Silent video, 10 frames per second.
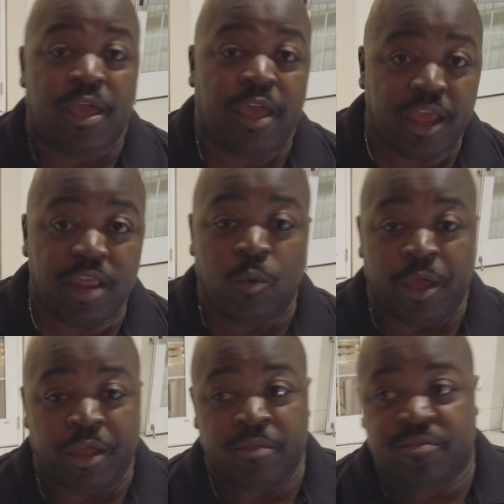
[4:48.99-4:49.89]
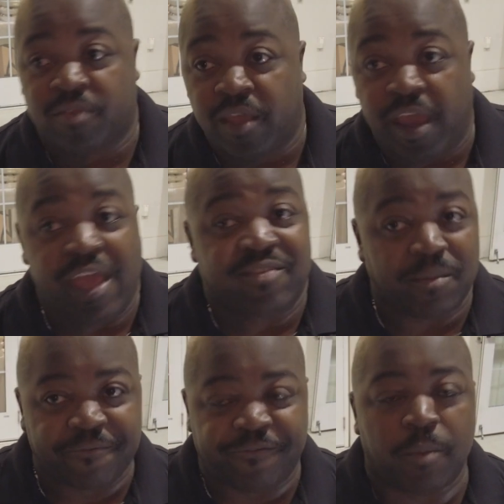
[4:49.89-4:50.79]
Anyways, as
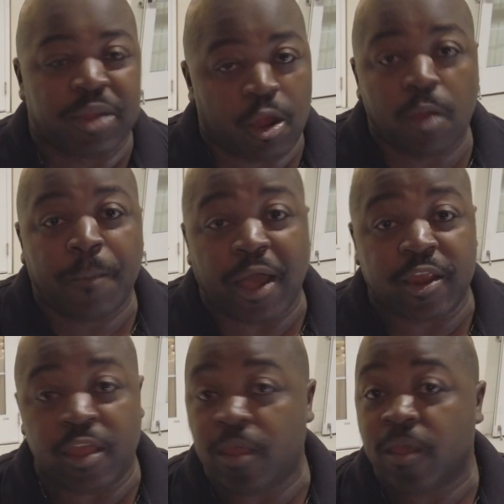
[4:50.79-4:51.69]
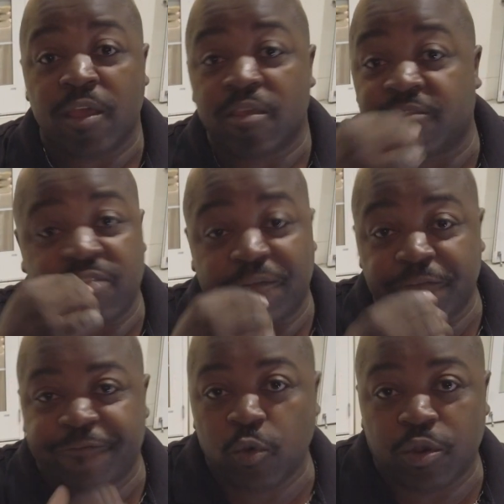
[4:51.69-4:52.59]
I'm filming everybody
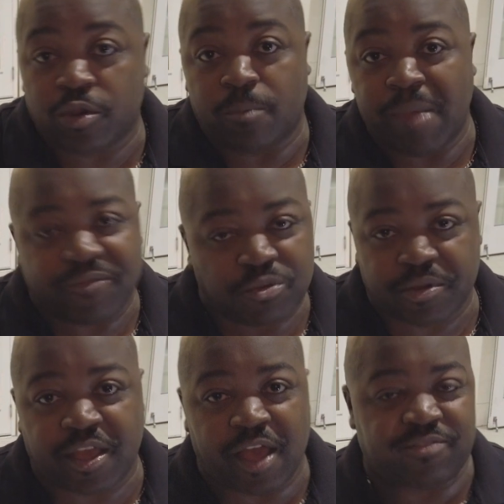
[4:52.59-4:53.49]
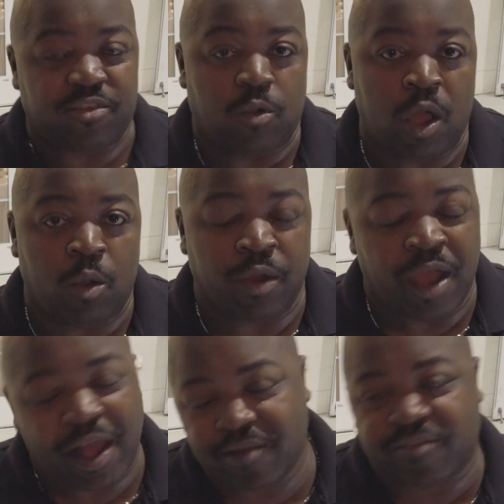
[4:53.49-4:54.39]
stuffing food in their mouth during the cocktail hour,
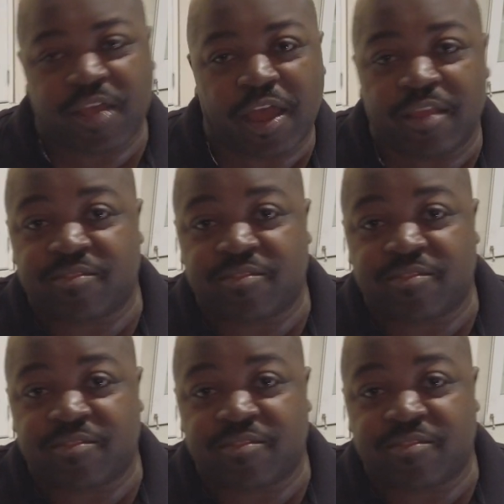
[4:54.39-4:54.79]
I decided